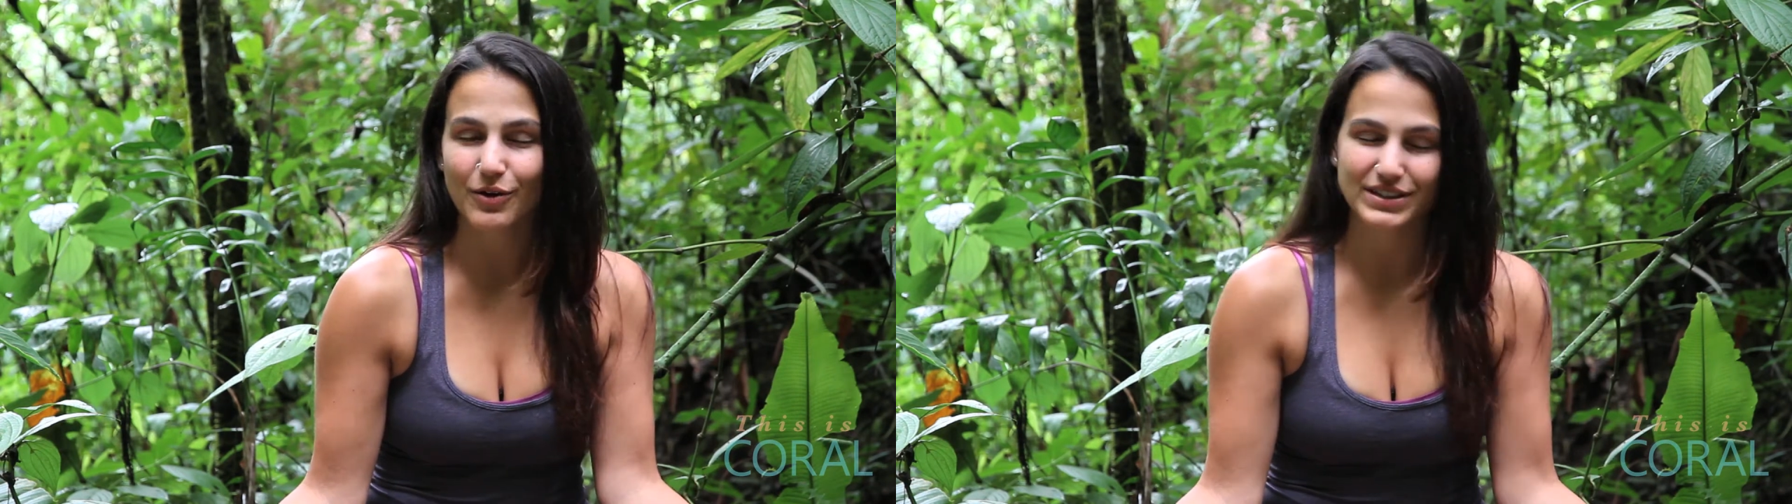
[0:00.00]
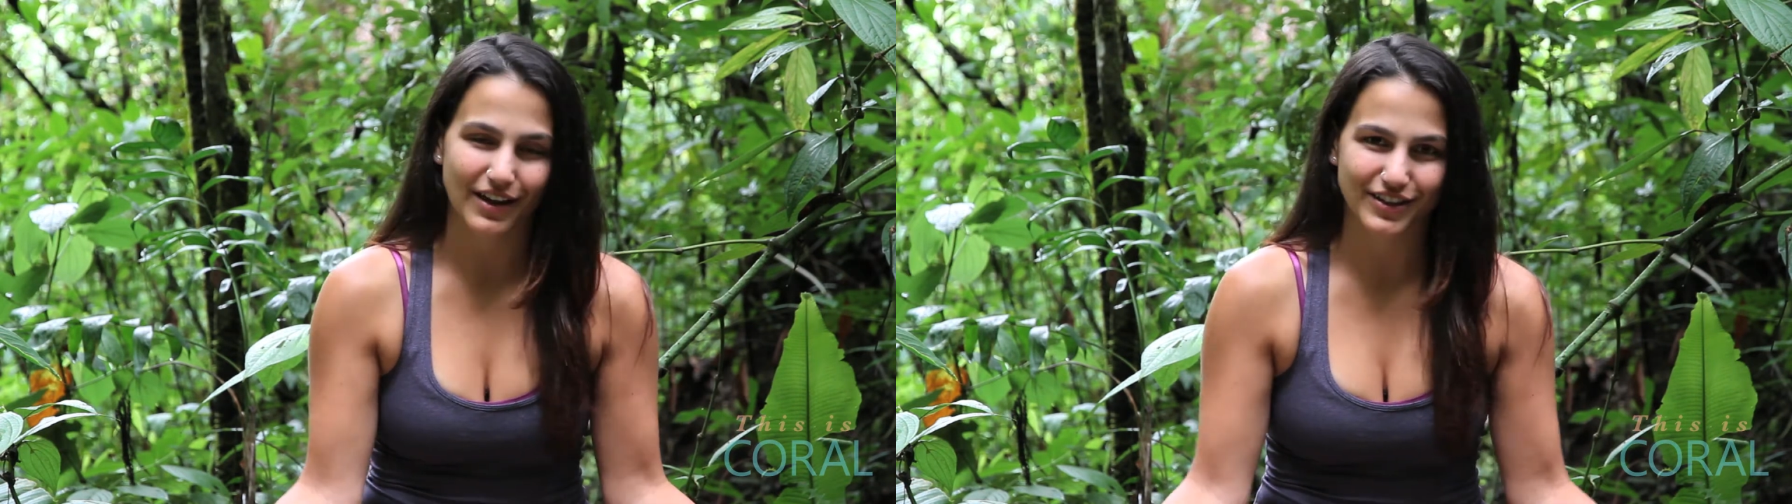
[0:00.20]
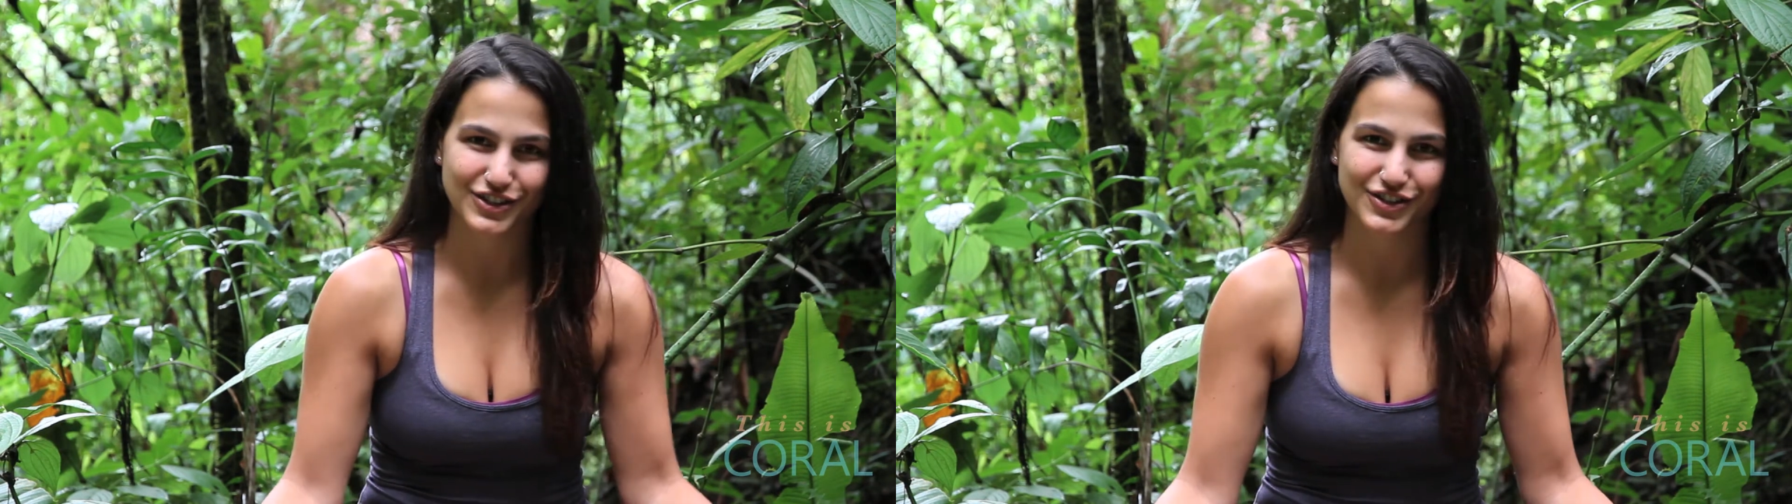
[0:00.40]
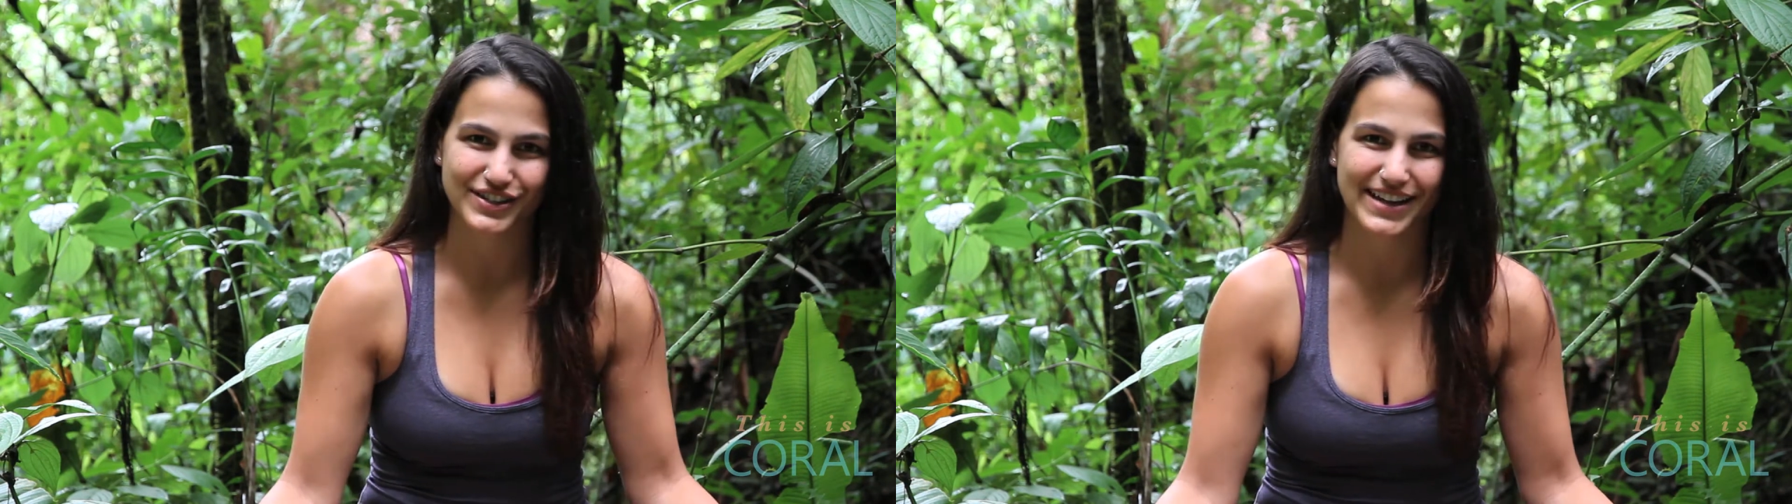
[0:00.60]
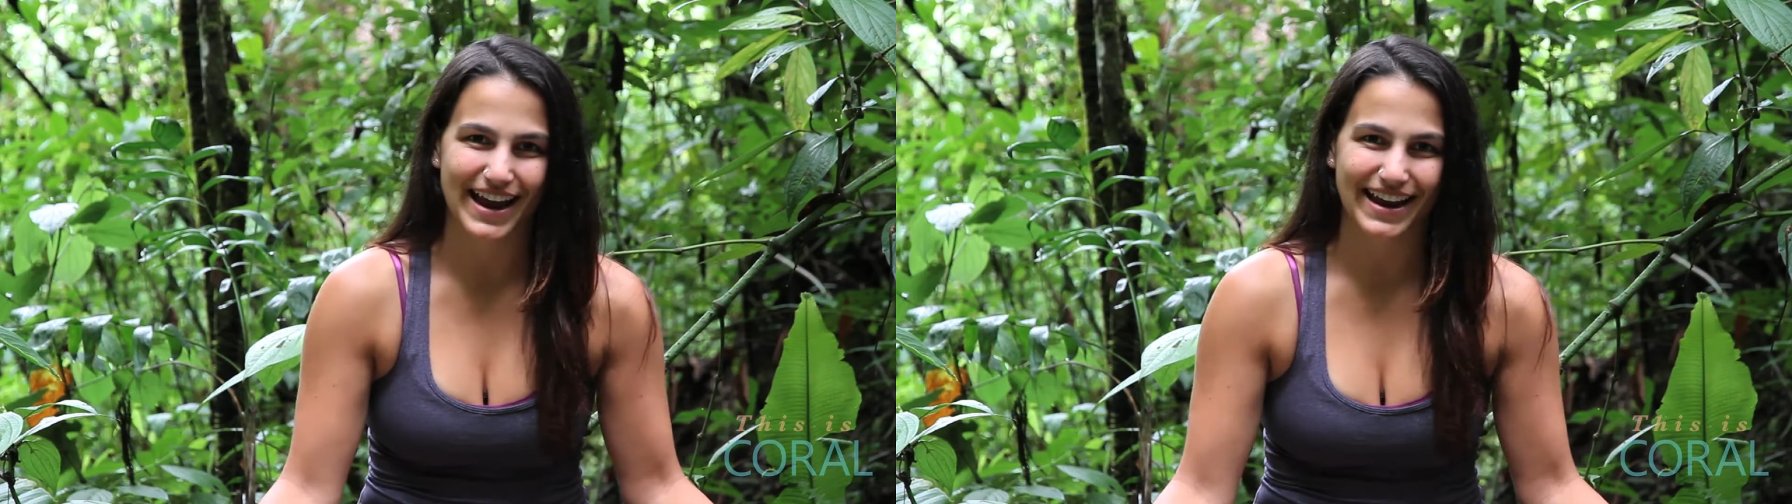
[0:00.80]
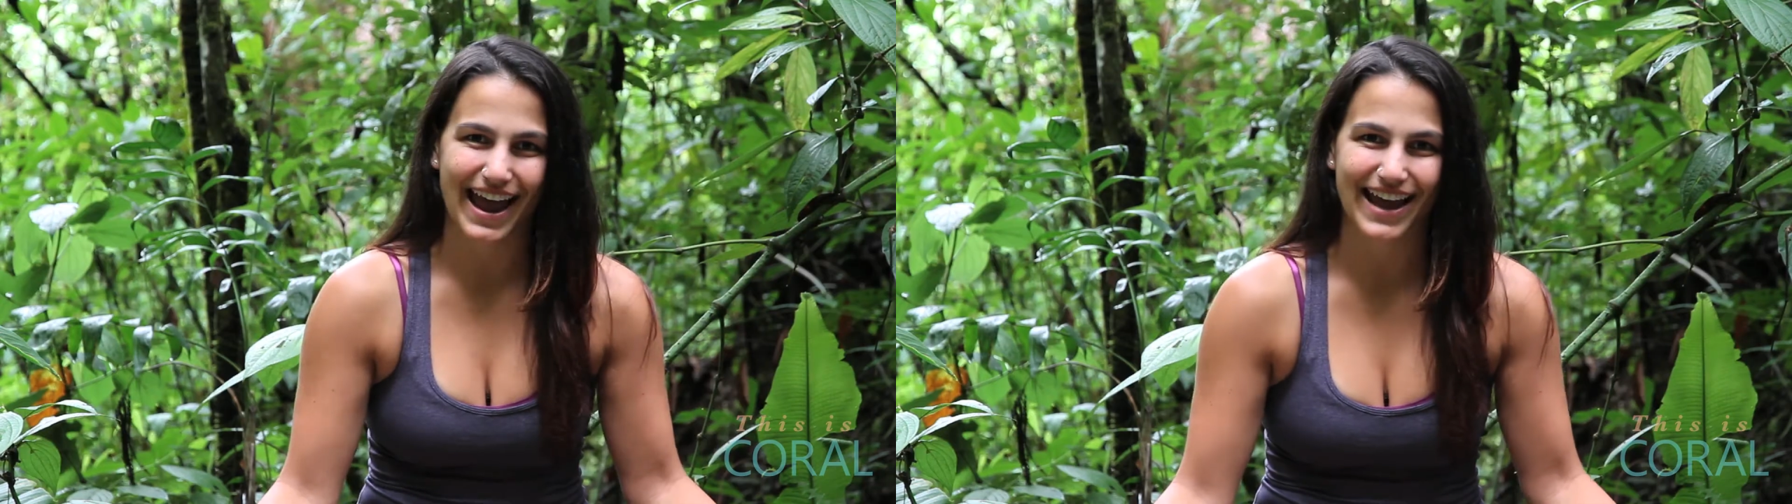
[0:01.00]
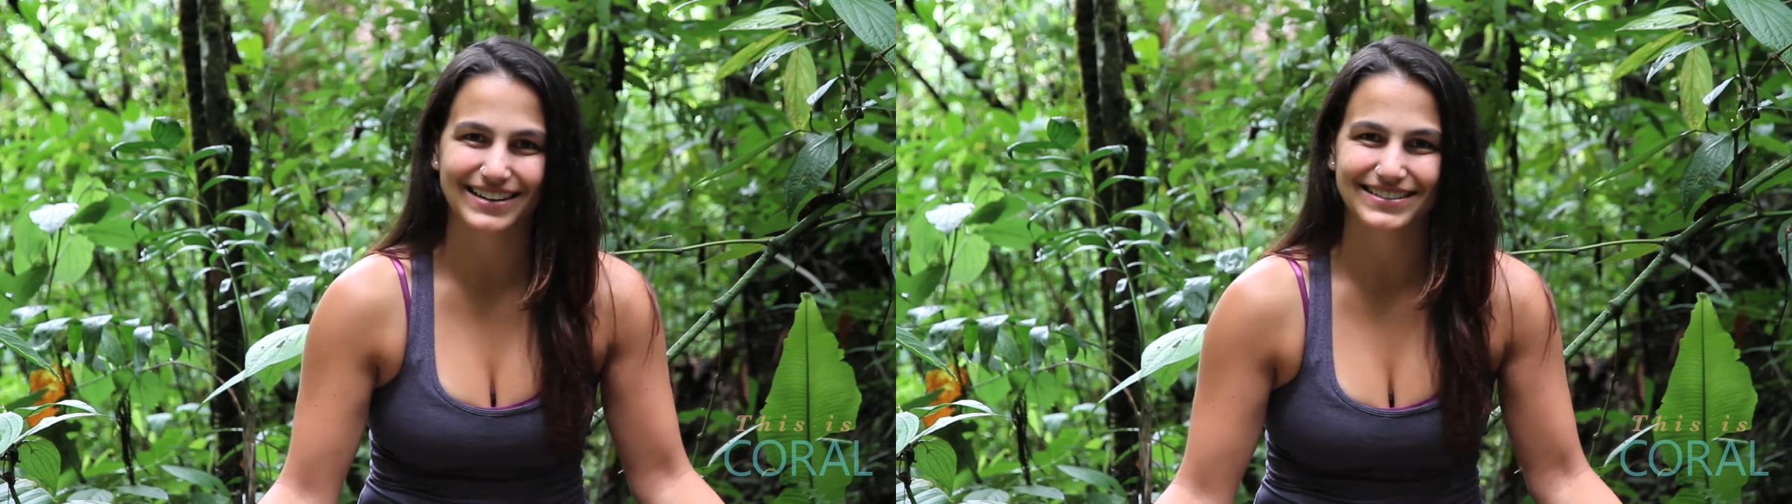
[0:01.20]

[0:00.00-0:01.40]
hotel that you're staying at.